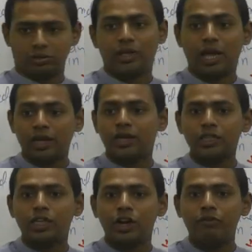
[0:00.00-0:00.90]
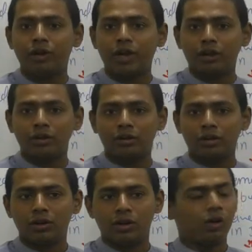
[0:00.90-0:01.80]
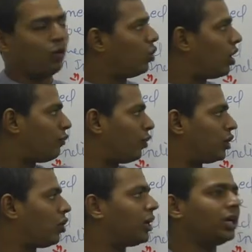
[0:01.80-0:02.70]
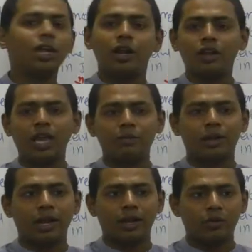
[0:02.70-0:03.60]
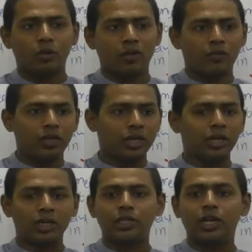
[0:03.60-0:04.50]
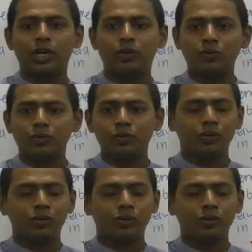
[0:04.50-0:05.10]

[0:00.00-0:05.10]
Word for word: They are interested in where? Vodafone is not interested in Cayman Island. Vodafone is interested into